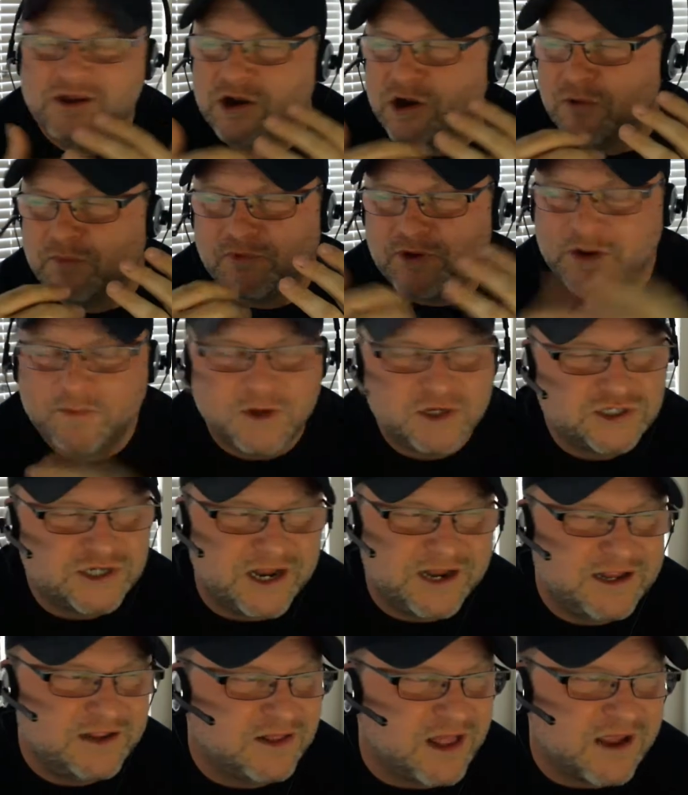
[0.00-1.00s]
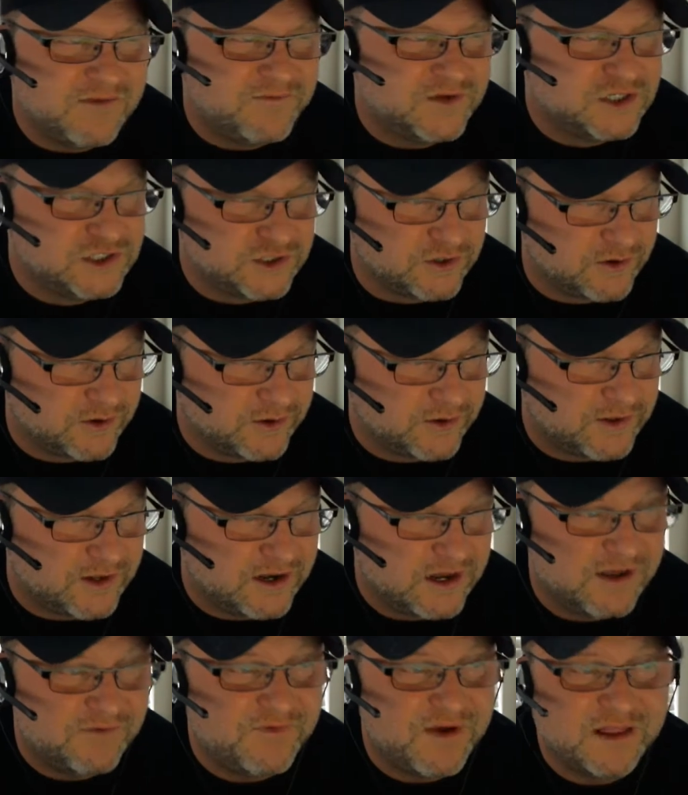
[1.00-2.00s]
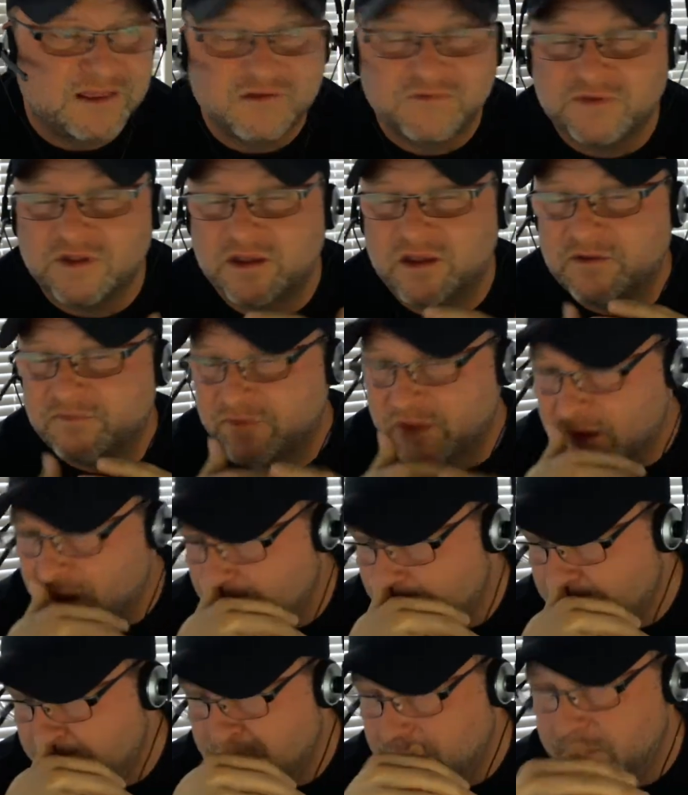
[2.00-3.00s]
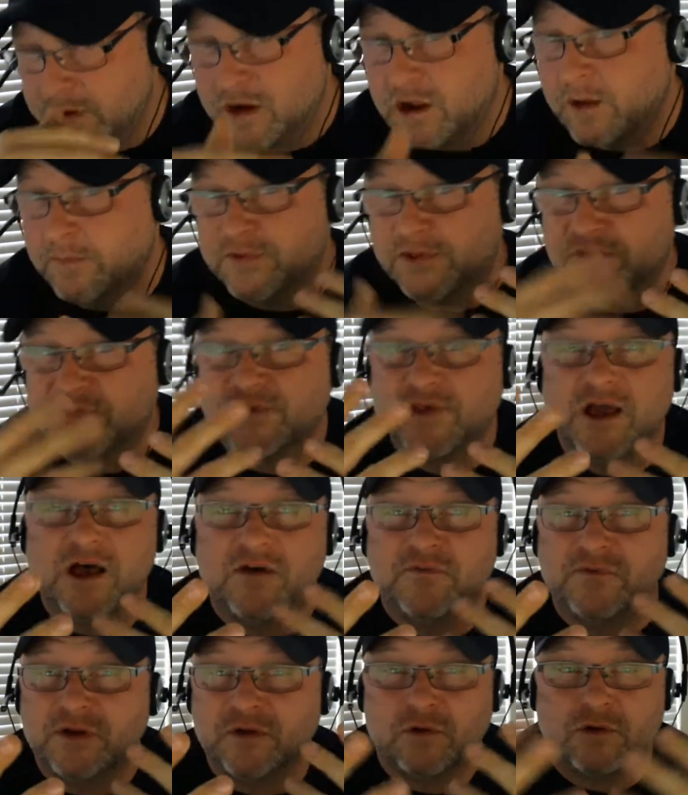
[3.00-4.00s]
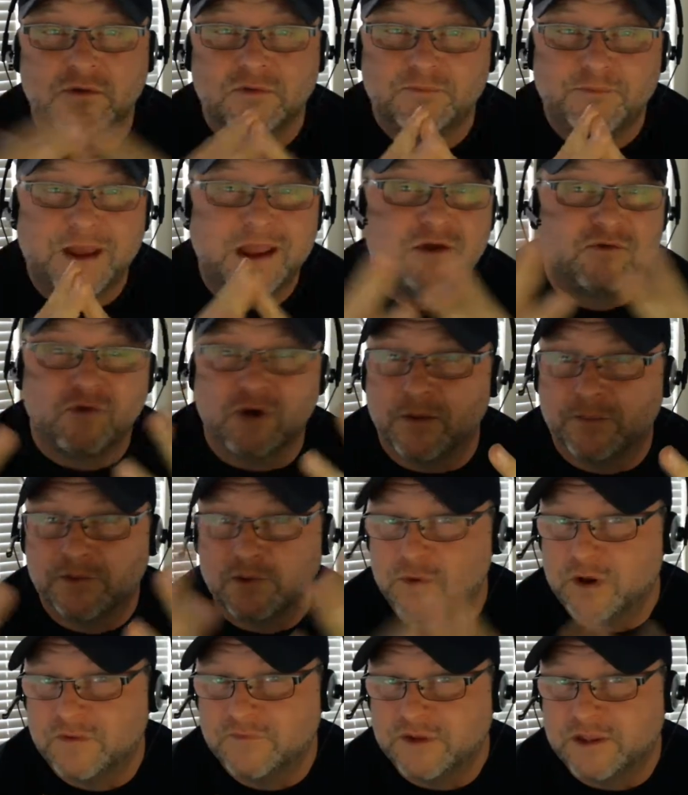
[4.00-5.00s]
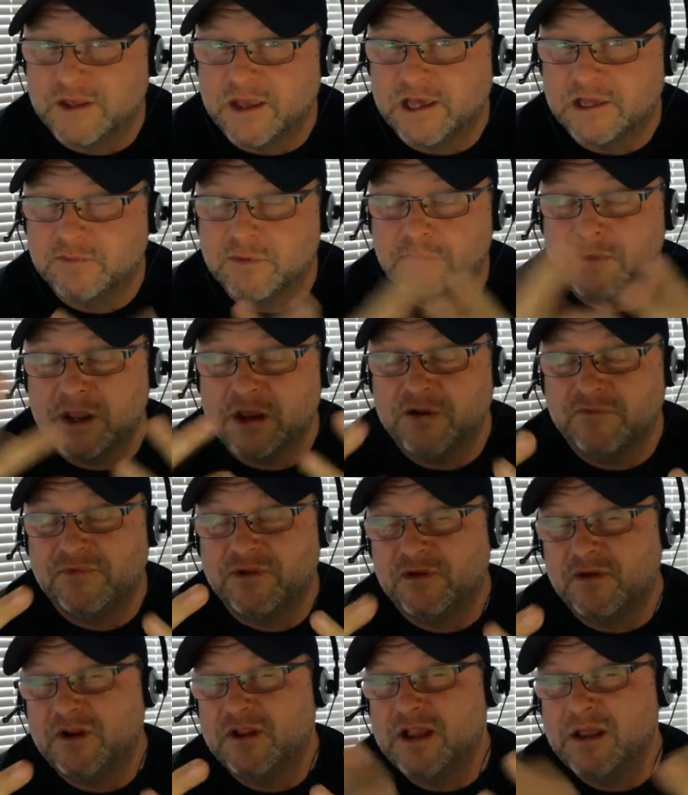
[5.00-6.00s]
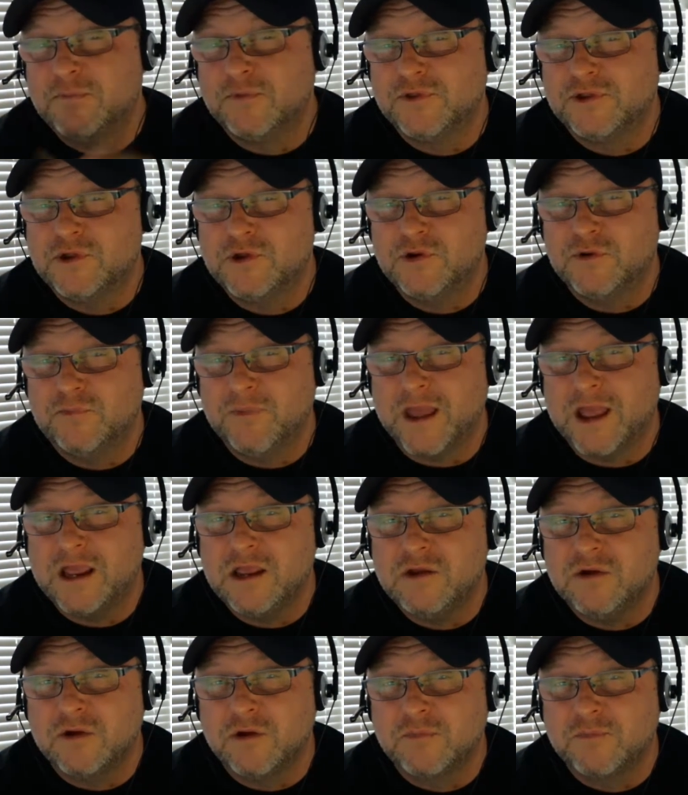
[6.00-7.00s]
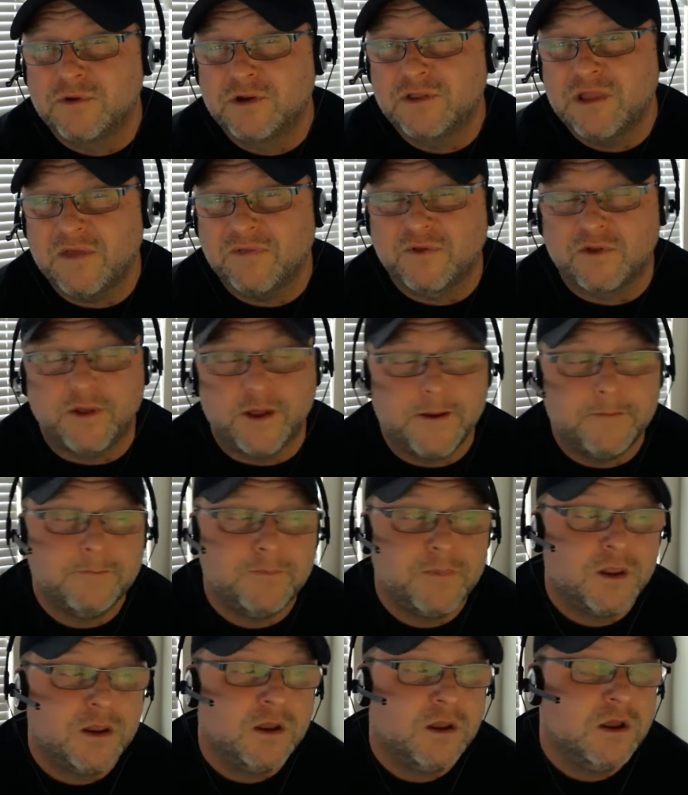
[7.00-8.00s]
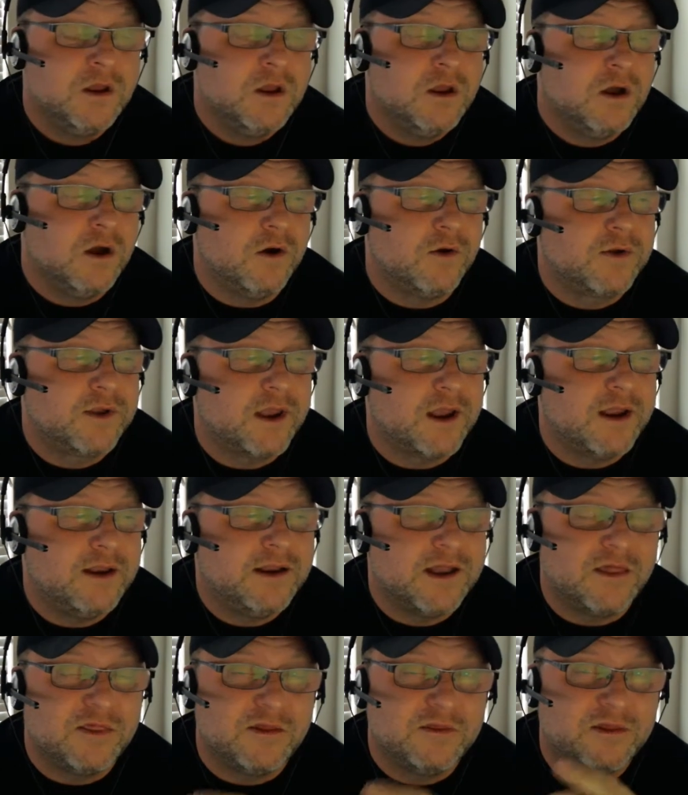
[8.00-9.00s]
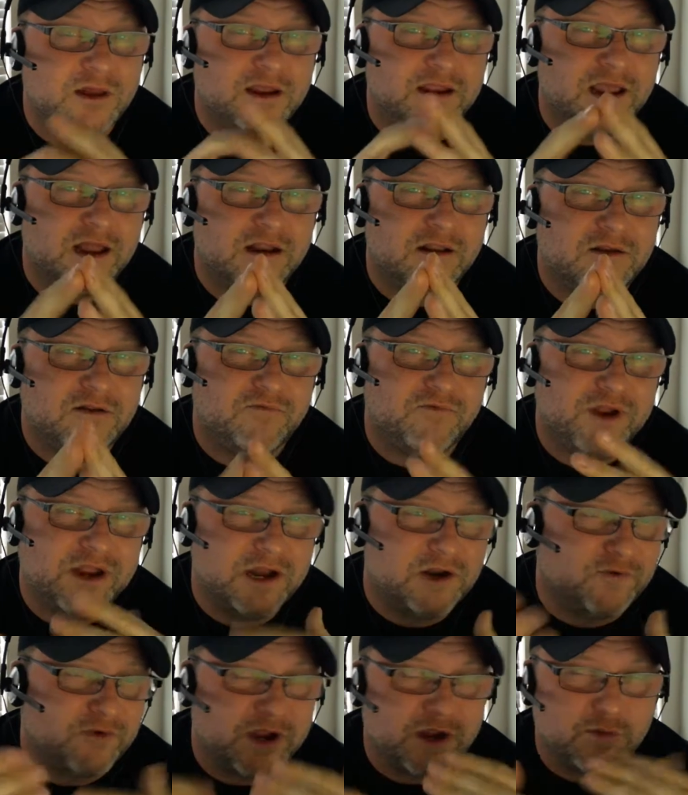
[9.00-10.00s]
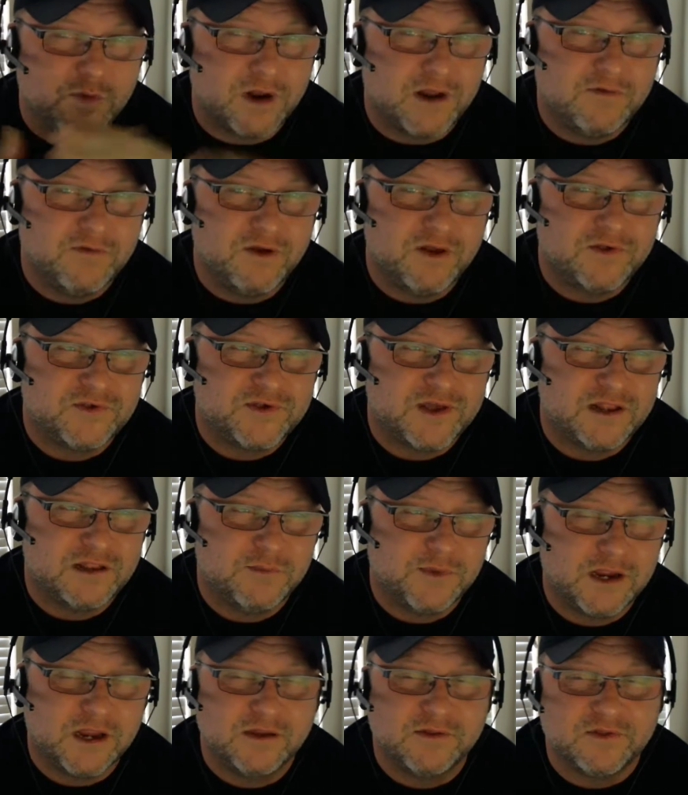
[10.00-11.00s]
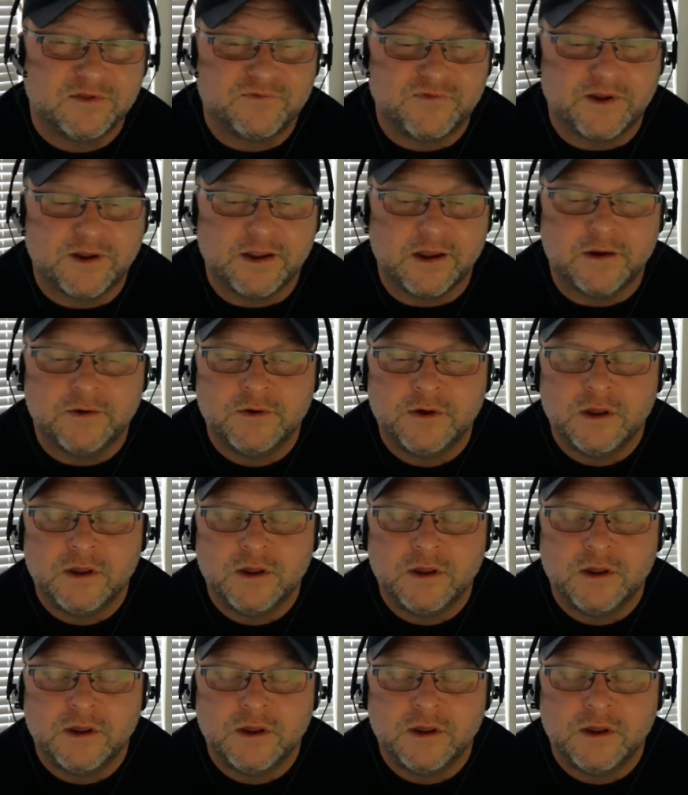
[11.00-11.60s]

pretty much any life insurance in the event of if the company becomes insolvent or bankrupt or whatever the case may be, if they're unable to pay your death claim. Okay, now again, reiterating what I said in the beginning of this video,